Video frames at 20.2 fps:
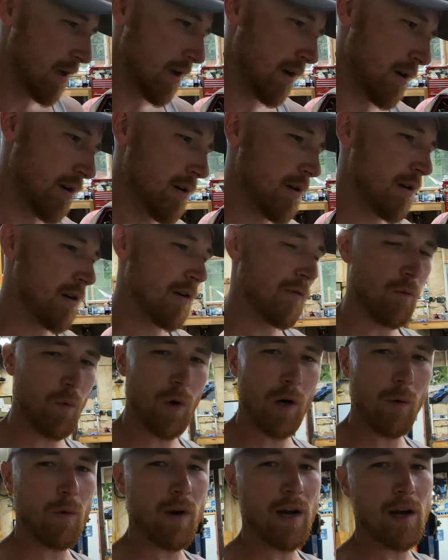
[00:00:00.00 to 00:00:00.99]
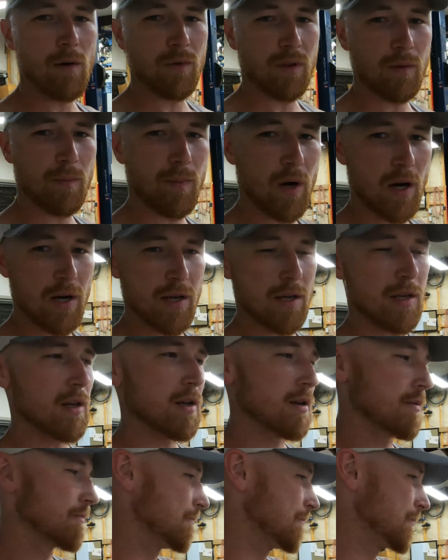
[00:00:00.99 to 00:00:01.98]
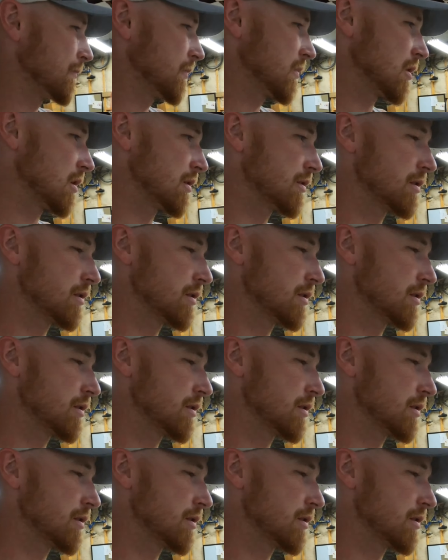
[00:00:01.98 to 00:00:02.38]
uh, of where we're at with the body kit on